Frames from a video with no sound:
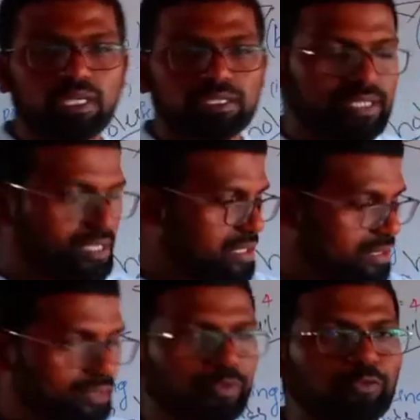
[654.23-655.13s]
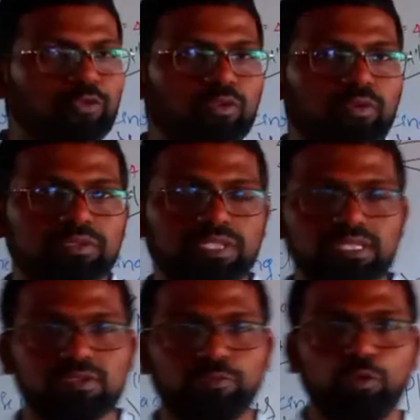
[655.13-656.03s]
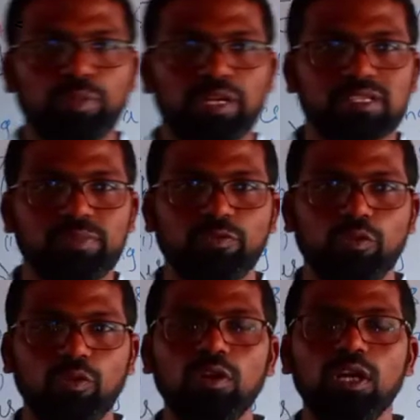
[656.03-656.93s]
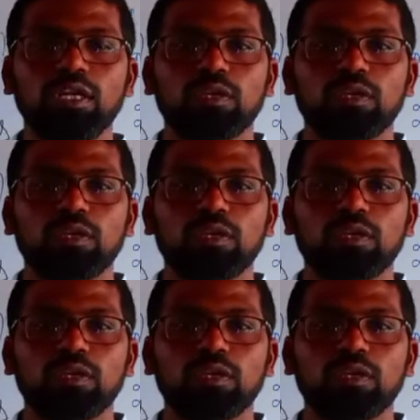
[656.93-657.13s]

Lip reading: Just a few minutes before,